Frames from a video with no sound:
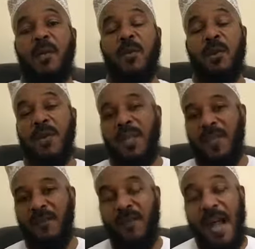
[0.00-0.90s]
We're in
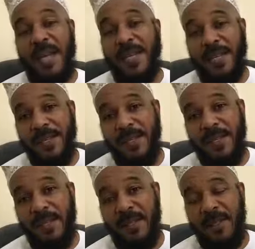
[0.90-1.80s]
the
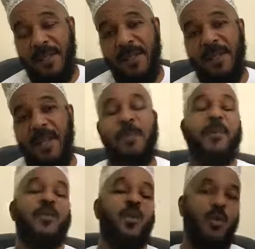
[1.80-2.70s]
final
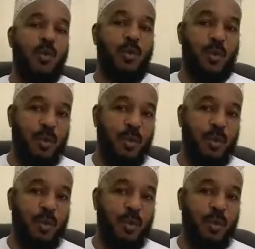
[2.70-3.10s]
episode